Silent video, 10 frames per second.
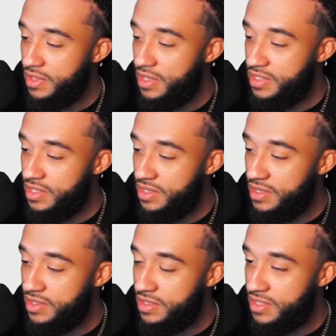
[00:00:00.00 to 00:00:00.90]
This
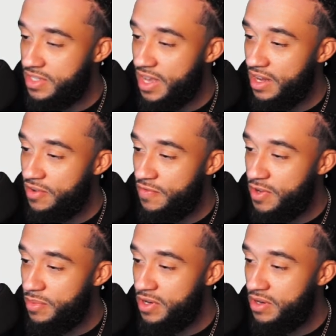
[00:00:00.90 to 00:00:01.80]
is the 2nd of
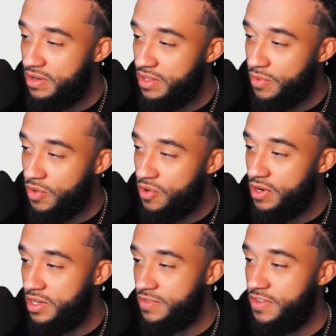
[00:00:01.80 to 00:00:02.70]
November in the recording
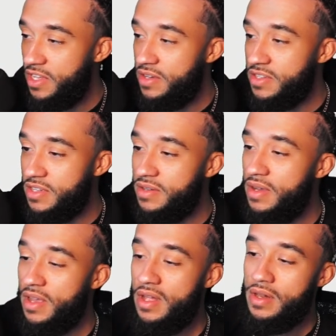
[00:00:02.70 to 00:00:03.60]
of this video, so
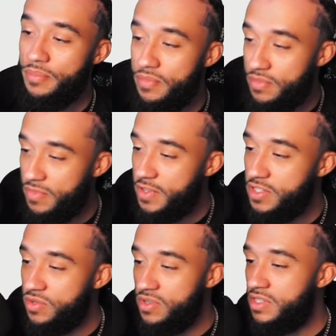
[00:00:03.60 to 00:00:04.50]

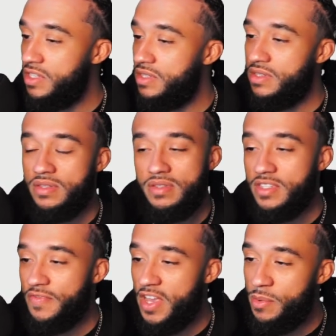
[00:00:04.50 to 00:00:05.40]
as soon as this
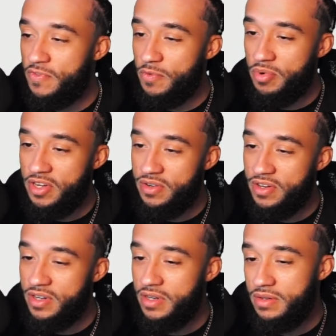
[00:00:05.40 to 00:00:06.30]
is available for
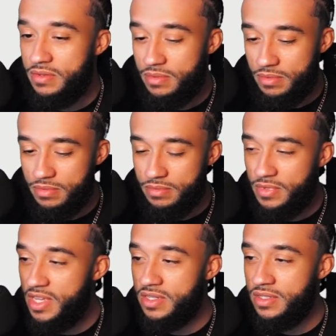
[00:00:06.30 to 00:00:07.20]
pre-order,
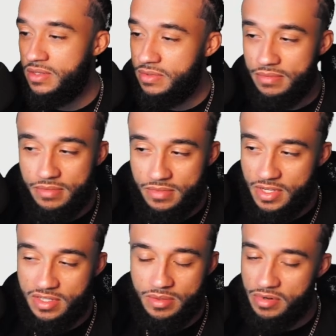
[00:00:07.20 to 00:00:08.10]
instant,
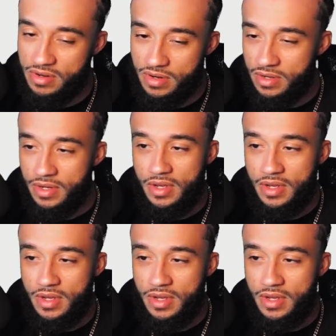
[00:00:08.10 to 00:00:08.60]
instant pre-order.